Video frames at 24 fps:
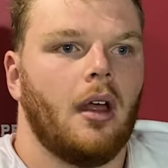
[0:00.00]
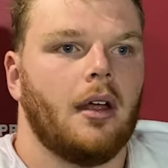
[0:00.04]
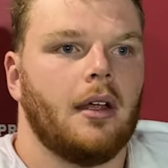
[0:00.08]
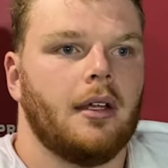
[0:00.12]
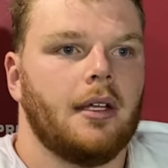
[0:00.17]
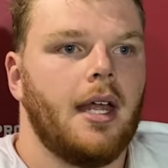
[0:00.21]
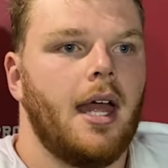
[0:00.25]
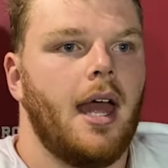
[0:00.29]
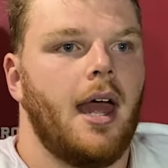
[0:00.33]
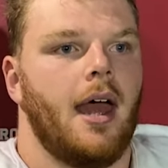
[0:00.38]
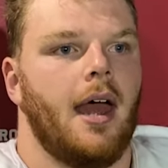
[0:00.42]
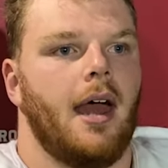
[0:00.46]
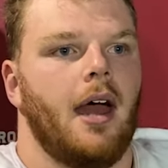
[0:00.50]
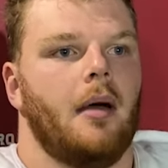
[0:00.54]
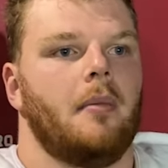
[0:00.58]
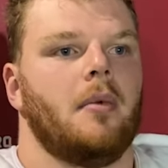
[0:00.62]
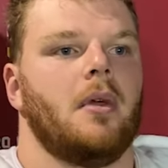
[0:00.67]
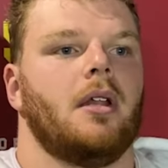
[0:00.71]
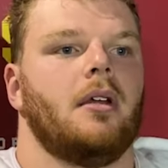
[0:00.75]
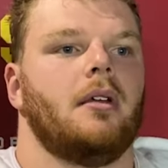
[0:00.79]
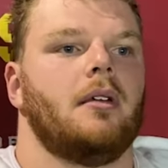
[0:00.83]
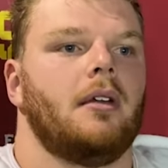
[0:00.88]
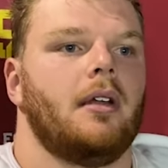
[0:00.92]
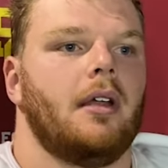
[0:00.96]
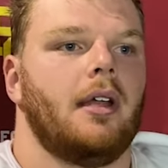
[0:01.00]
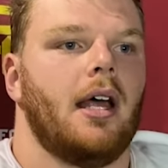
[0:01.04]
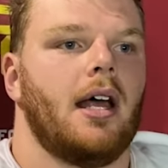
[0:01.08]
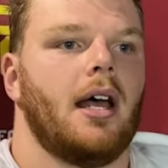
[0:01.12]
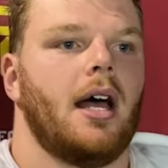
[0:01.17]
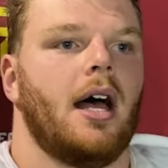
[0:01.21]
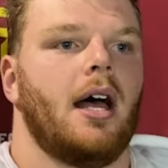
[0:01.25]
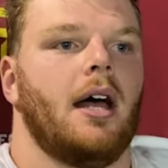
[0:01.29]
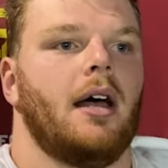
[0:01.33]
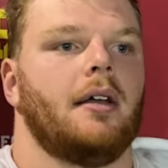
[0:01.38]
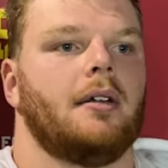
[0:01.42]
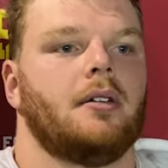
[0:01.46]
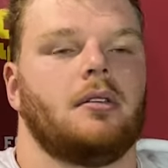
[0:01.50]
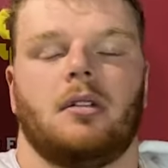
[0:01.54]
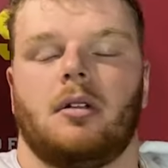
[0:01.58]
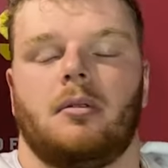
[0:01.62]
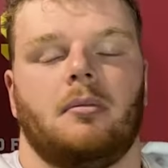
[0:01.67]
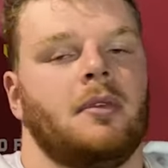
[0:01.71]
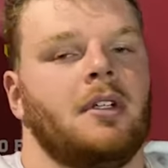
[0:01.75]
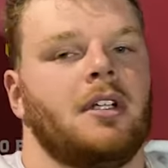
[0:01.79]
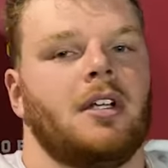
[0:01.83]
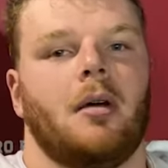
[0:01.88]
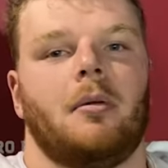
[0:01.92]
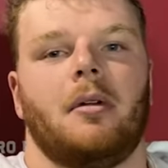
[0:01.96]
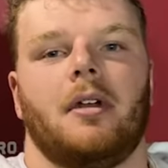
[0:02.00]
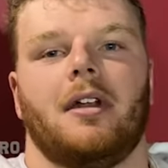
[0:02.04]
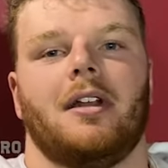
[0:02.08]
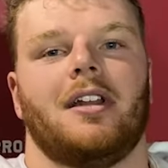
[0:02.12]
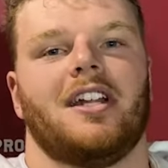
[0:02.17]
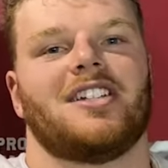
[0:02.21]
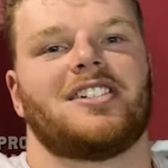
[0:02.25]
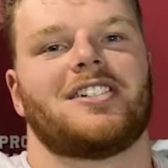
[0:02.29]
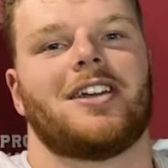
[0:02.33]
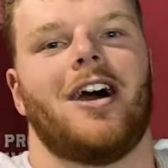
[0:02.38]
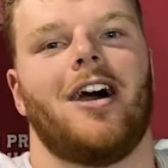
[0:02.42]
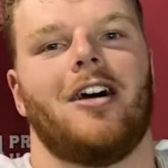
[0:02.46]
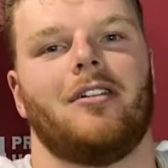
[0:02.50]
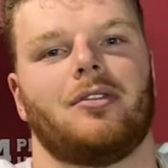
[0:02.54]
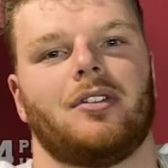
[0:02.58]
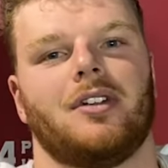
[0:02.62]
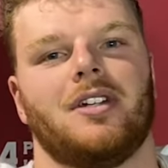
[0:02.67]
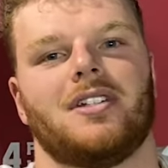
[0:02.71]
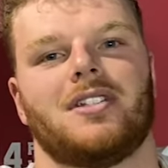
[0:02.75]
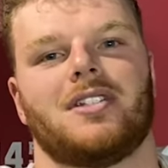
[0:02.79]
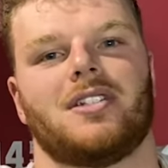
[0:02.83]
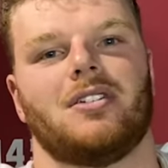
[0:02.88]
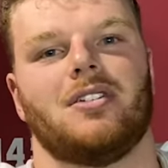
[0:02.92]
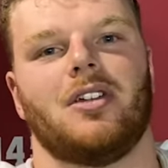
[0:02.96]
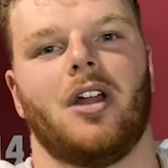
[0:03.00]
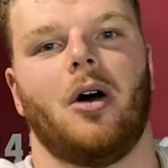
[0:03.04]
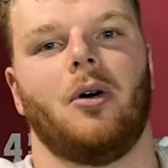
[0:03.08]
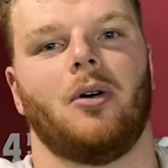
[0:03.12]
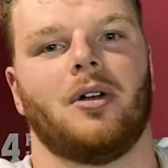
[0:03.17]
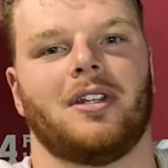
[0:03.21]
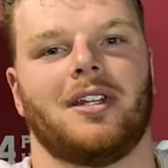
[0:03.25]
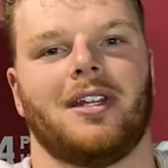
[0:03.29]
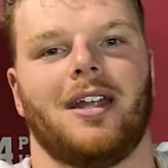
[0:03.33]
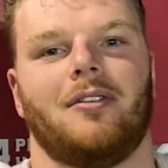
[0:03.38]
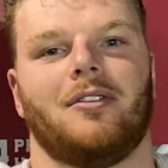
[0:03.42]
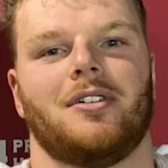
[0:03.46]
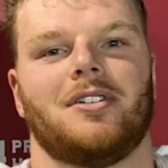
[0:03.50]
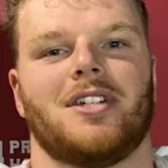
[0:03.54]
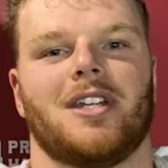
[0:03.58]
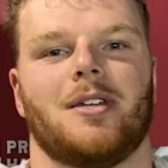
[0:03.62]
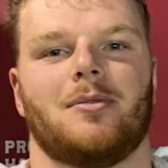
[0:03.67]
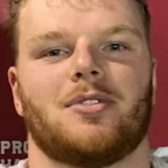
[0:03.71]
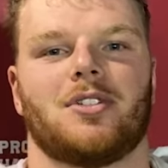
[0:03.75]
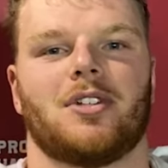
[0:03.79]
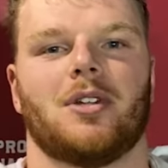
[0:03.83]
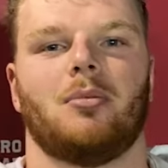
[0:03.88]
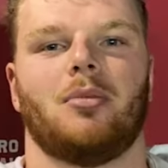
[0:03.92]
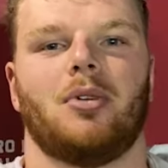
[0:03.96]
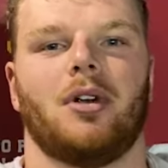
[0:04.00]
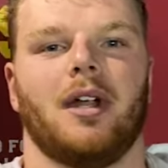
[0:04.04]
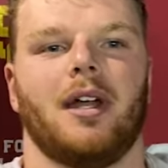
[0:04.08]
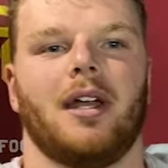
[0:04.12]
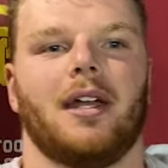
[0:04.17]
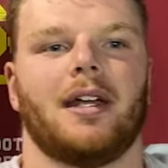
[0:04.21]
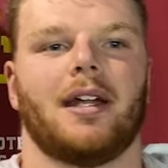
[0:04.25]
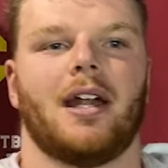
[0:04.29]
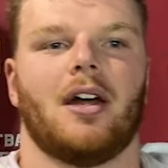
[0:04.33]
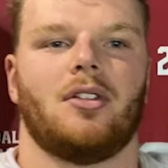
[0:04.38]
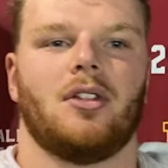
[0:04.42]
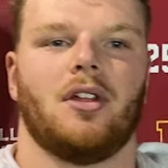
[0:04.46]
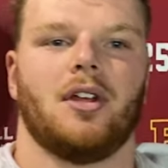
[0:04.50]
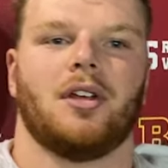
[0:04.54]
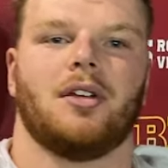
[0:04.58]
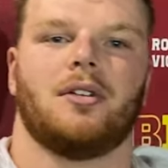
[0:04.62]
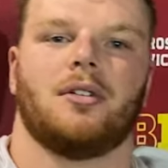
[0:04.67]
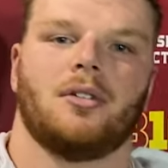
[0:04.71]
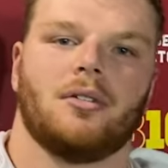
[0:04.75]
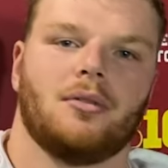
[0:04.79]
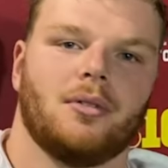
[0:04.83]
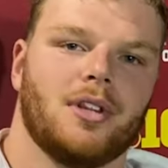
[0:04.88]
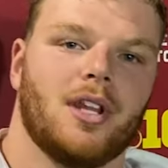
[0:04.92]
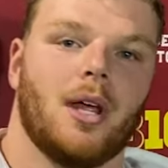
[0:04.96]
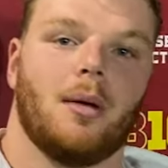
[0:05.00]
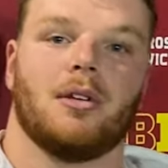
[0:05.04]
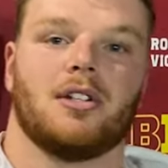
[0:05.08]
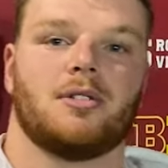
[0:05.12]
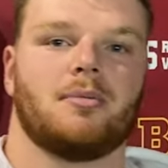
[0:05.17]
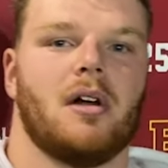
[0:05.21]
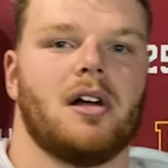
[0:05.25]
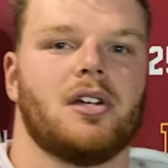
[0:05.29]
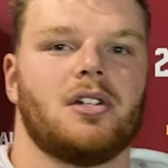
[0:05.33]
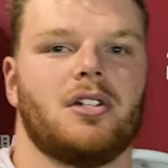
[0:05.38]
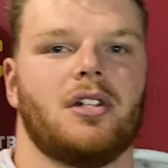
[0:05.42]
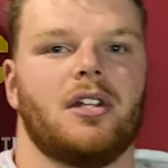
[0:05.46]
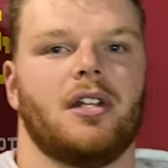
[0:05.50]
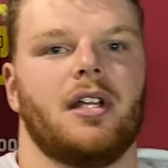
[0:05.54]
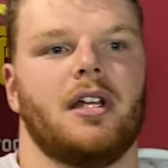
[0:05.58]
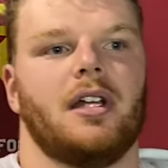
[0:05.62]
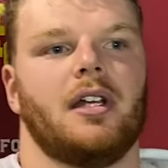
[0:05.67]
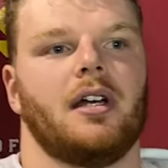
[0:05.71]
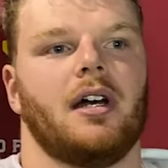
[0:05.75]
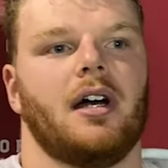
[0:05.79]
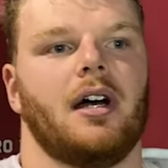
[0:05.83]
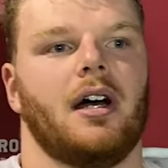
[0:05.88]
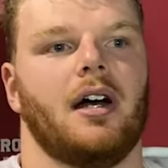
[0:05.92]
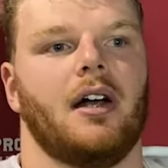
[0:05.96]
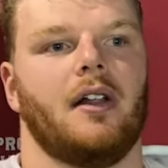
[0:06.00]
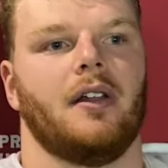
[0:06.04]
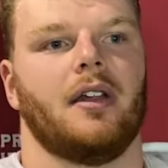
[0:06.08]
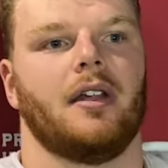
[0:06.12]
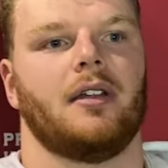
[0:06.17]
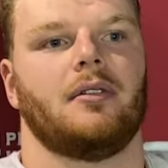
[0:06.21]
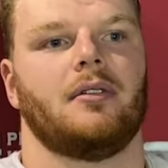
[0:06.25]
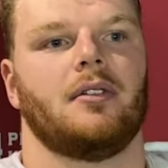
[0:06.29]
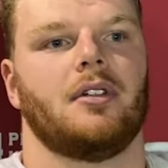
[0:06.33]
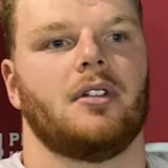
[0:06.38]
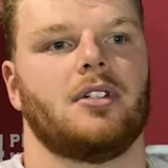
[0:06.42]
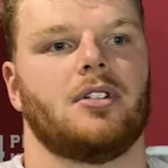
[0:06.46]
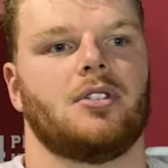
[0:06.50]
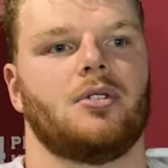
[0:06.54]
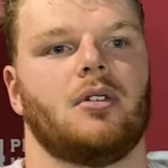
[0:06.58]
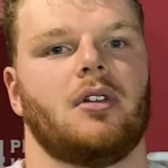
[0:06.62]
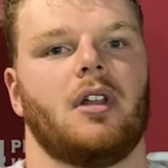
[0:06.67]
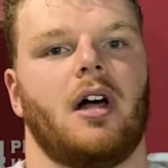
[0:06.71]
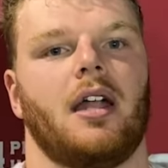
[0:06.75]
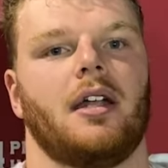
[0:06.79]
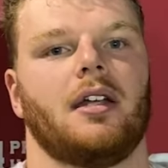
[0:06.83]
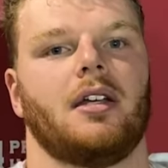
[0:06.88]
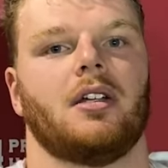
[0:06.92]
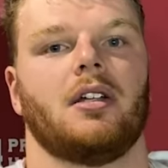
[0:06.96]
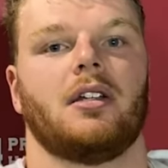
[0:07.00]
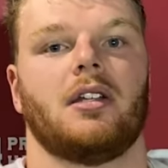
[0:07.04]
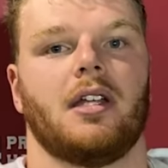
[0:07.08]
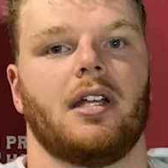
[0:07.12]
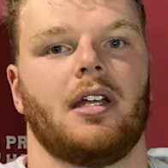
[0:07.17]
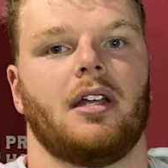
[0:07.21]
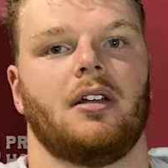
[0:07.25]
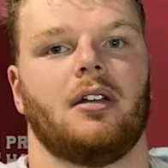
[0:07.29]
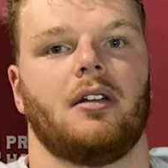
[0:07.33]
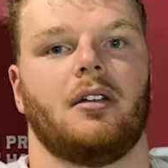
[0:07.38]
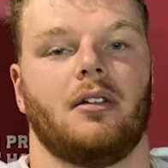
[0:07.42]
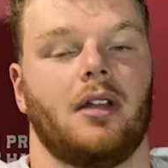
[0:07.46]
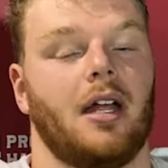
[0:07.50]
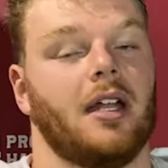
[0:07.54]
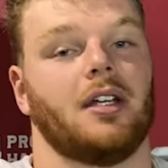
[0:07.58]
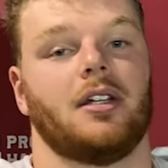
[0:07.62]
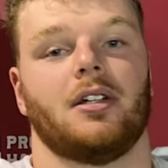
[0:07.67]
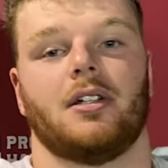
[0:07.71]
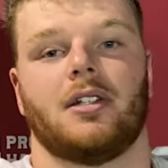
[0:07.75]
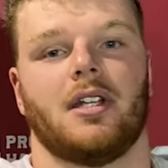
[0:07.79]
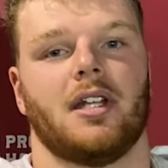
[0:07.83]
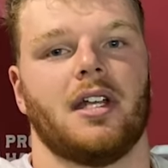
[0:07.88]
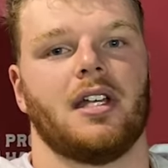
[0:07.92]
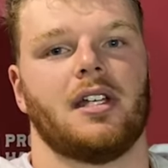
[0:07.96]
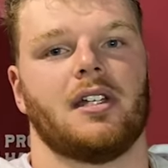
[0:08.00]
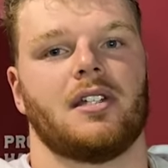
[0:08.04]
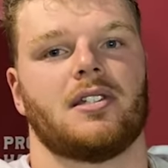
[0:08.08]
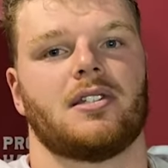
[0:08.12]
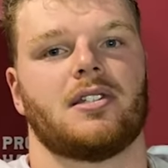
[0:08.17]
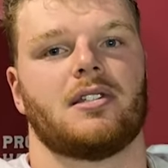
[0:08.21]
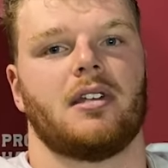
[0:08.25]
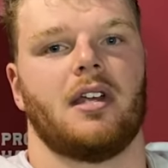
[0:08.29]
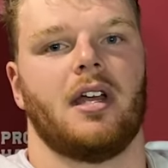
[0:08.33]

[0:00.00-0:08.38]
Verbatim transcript: Yeah, I mean, uh, coming into this conference, you know what every team's going to bring, and I think them especially, uh, they do a lot of good thing, a lot of good things.